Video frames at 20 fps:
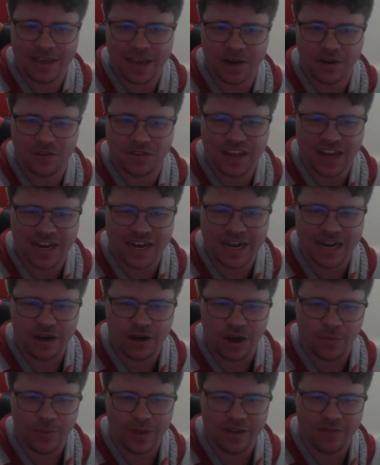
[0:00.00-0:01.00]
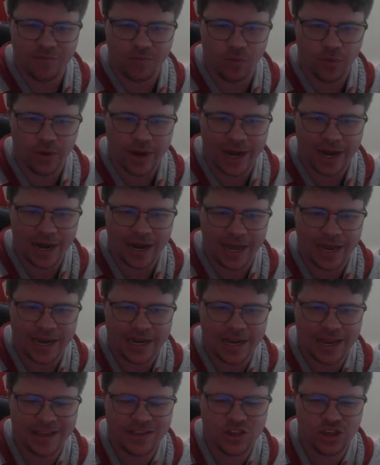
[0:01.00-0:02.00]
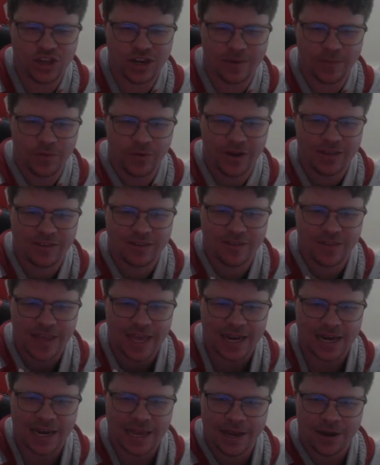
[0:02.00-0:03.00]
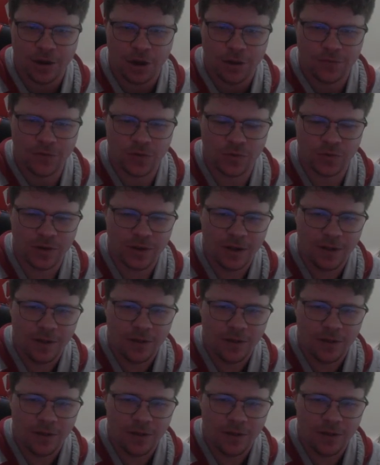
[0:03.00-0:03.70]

and on Saturday night we have Port Adelaide and GWS at the Adelaide Oval.